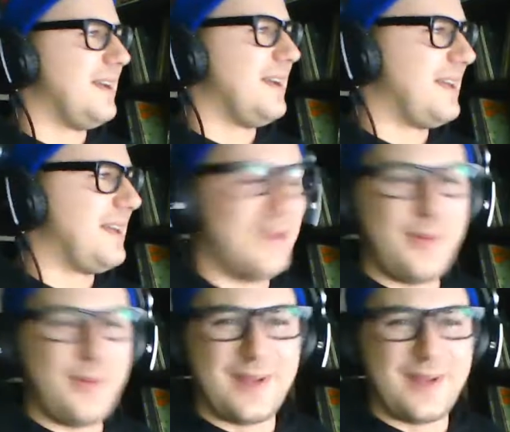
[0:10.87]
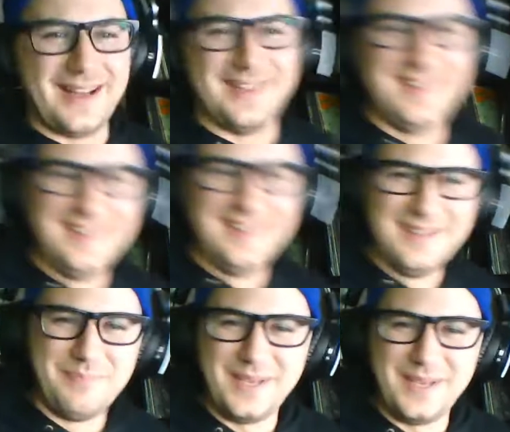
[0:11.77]
thought we were gonna
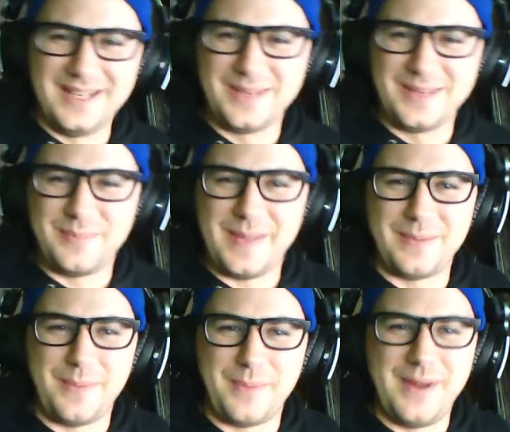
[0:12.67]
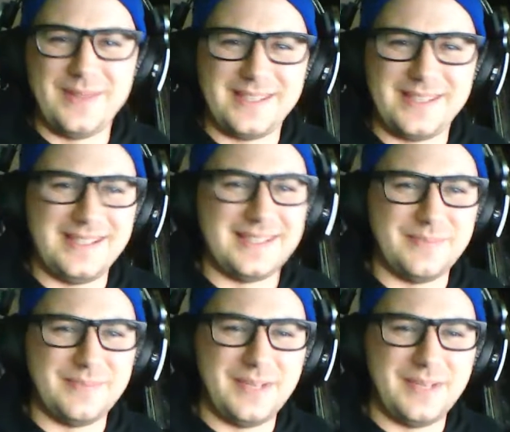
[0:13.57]
be a little better prepared this season, but